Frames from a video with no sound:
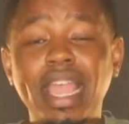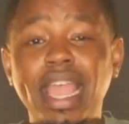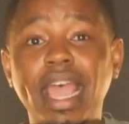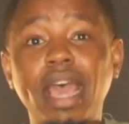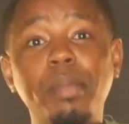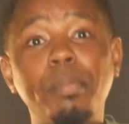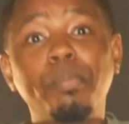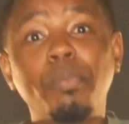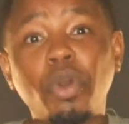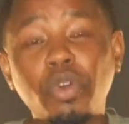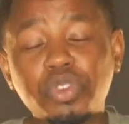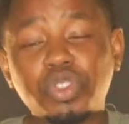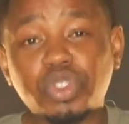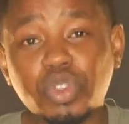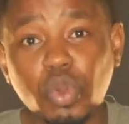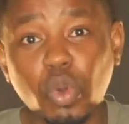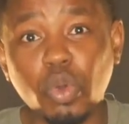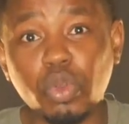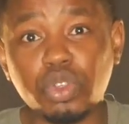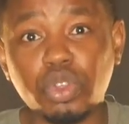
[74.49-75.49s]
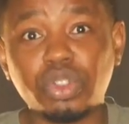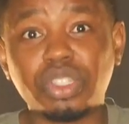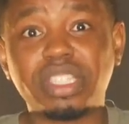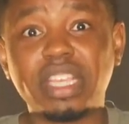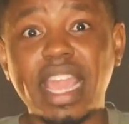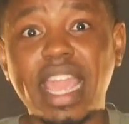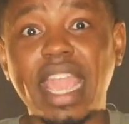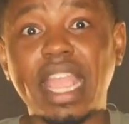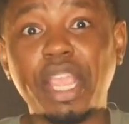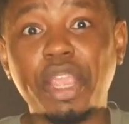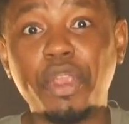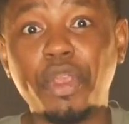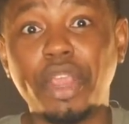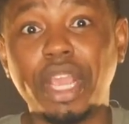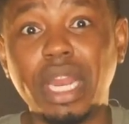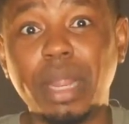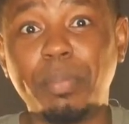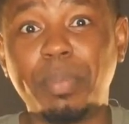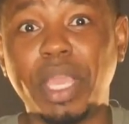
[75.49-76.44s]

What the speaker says: and most schools are saying you're gonna